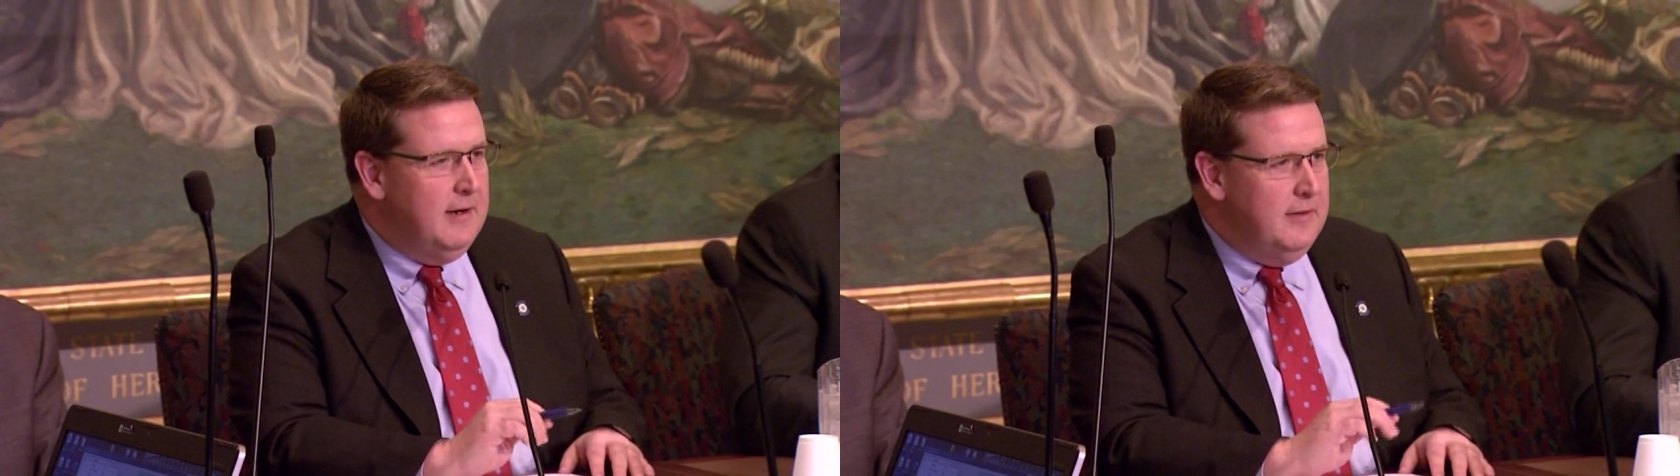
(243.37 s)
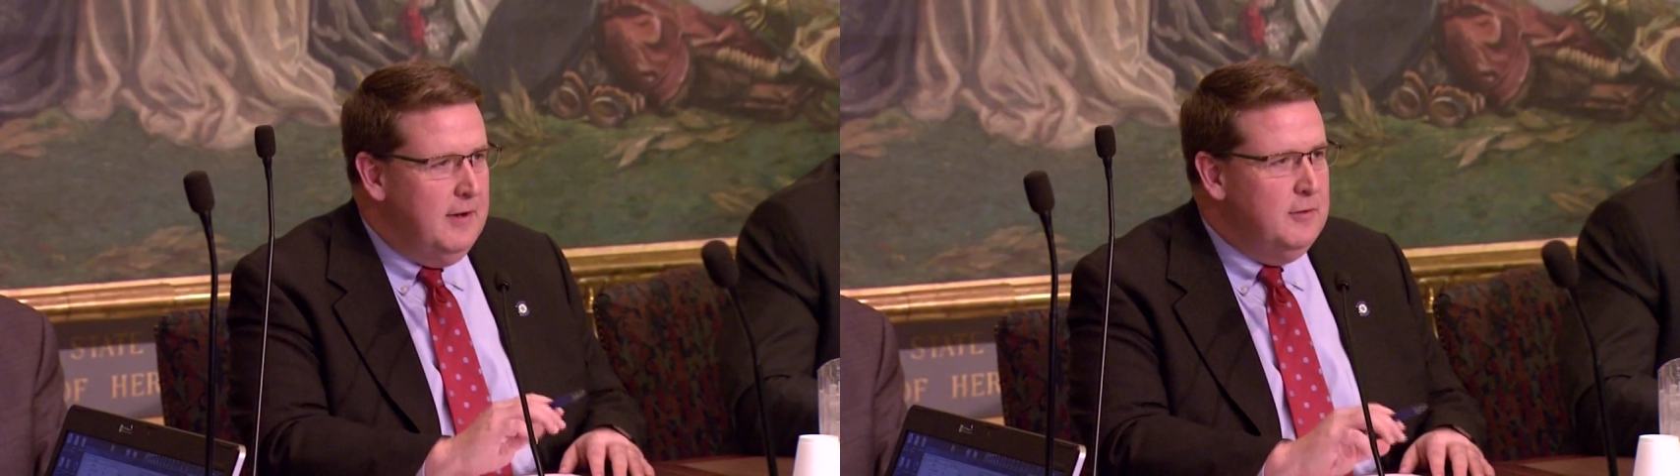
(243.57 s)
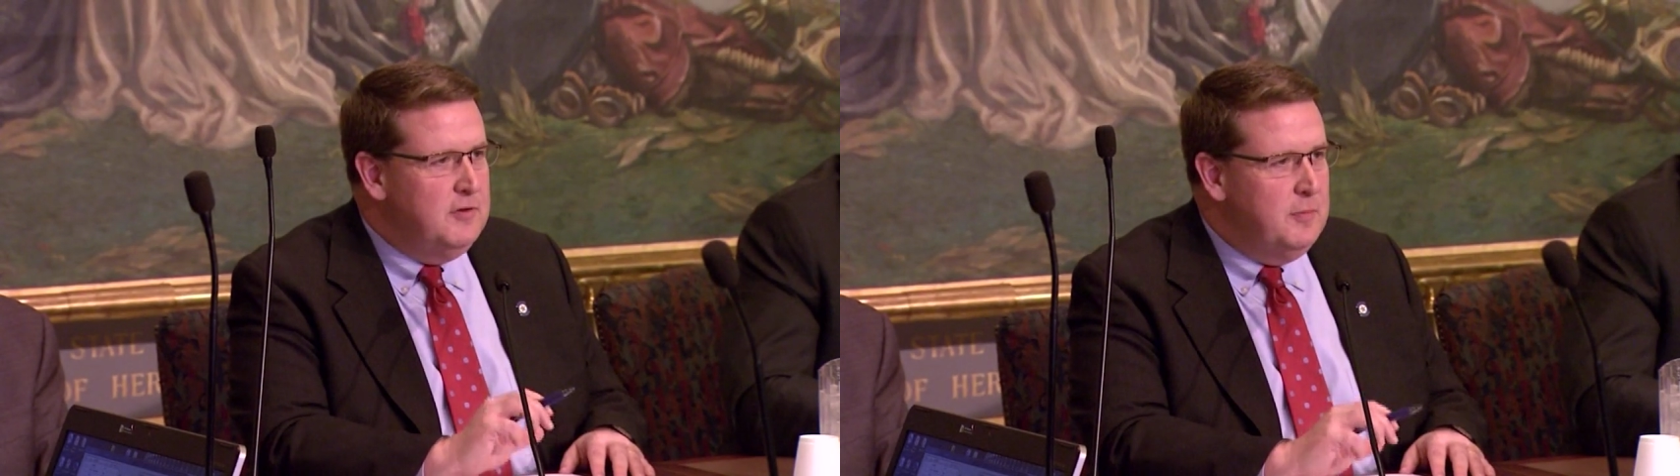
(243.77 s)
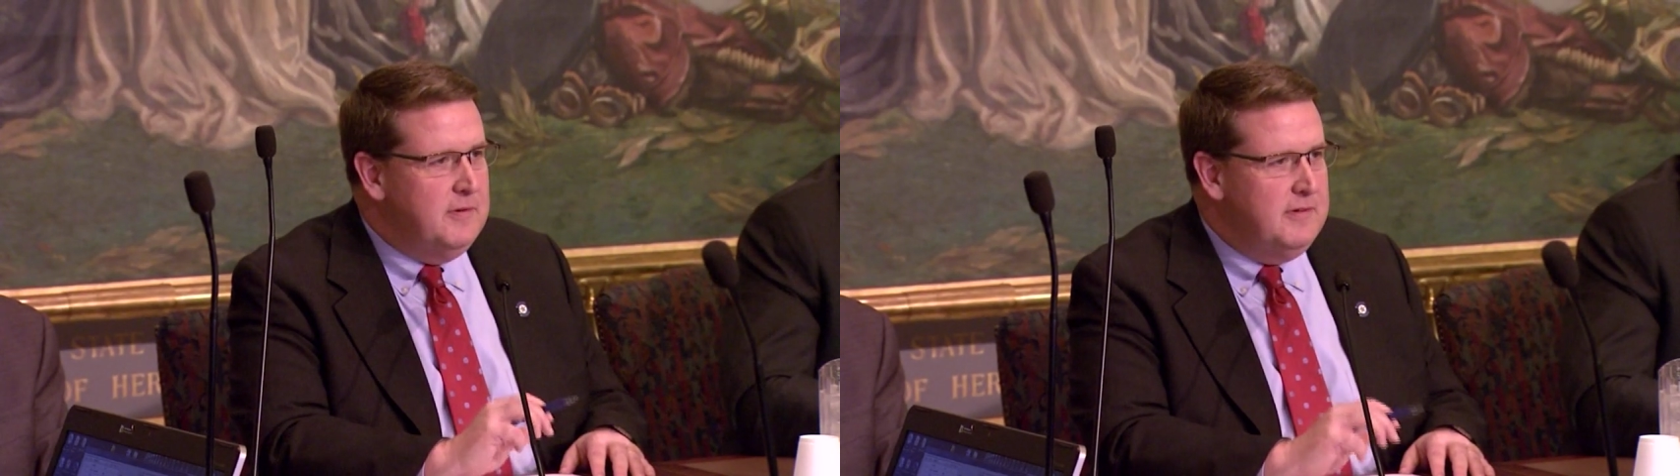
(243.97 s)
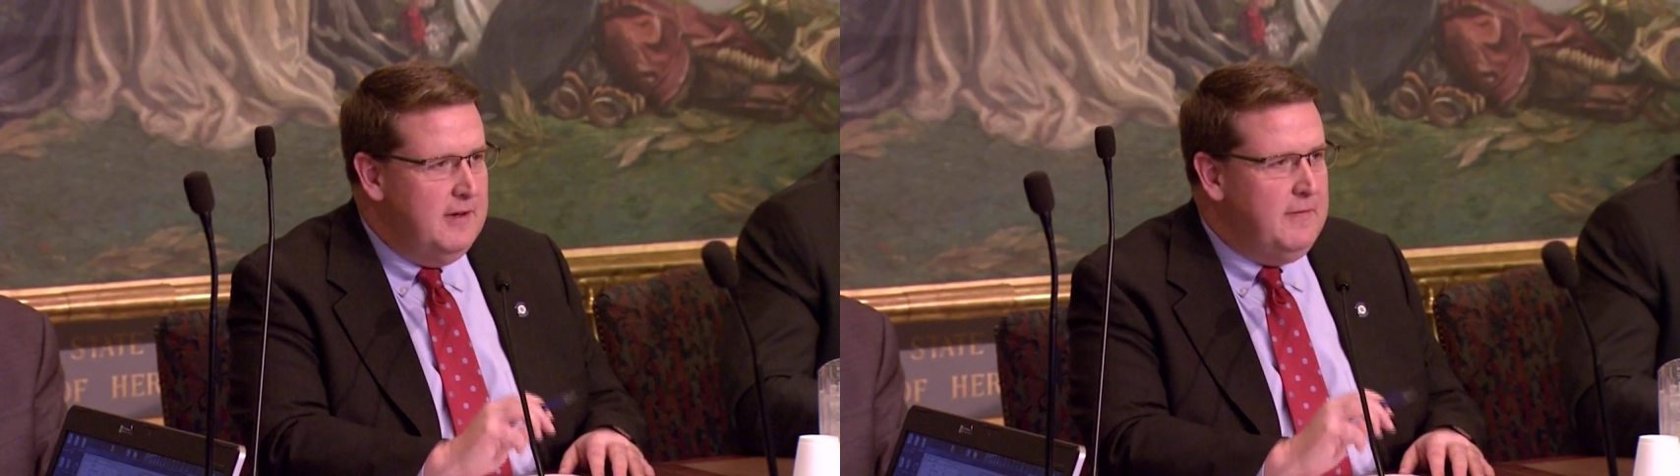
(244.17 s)
on those
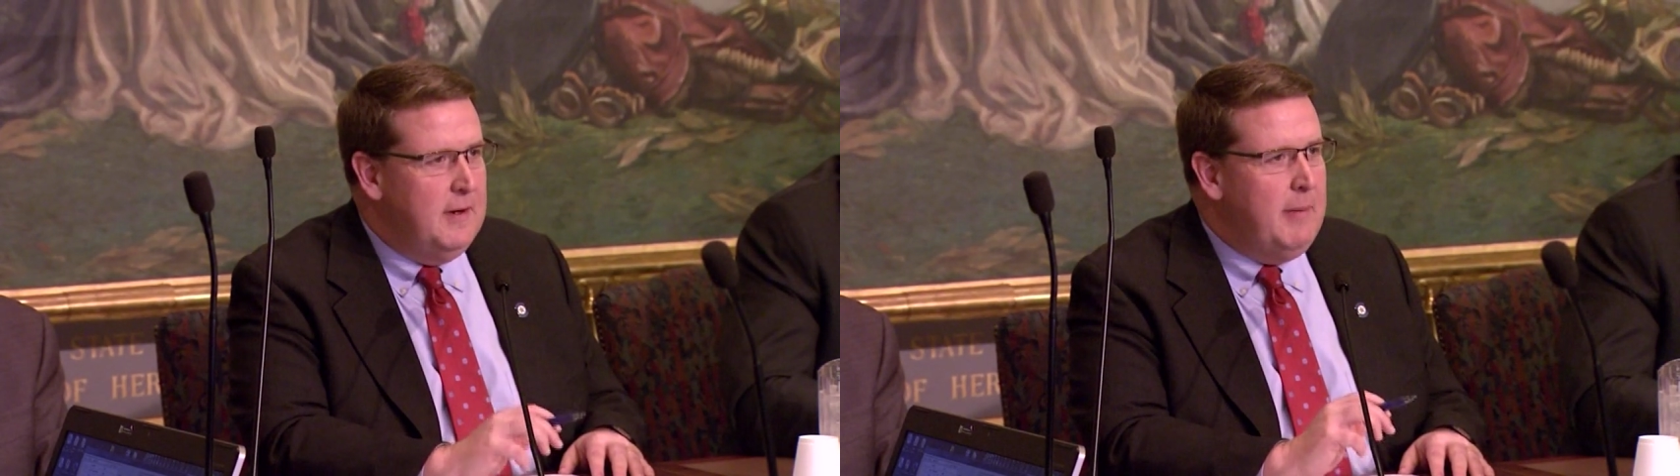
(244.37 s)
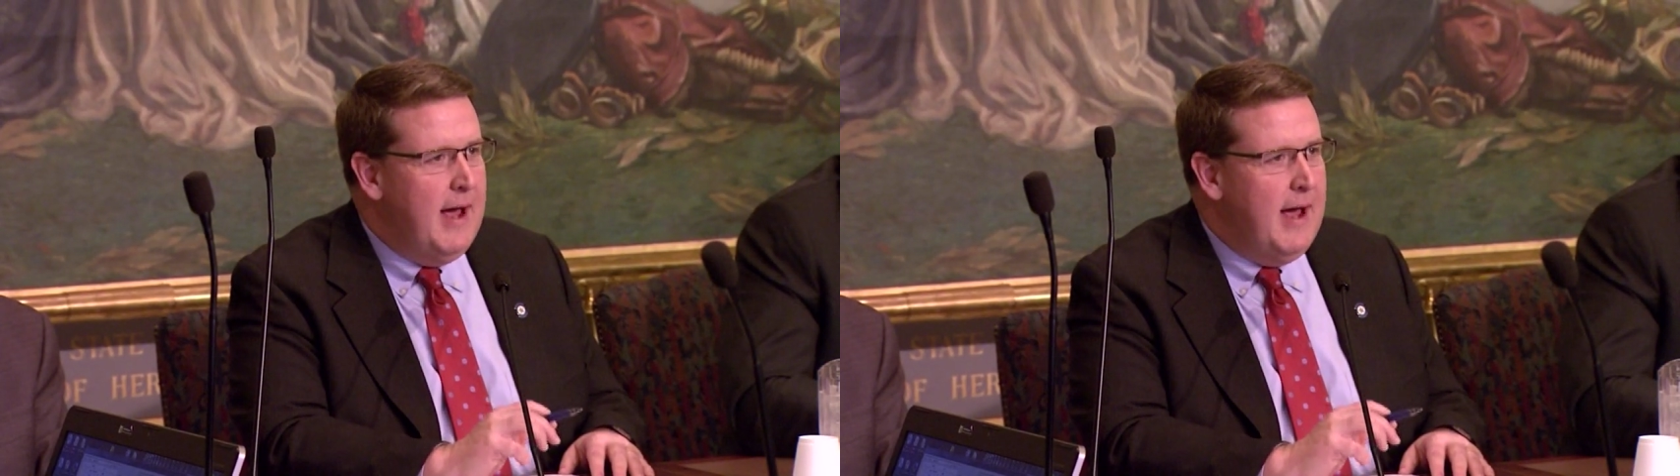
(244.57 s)
specific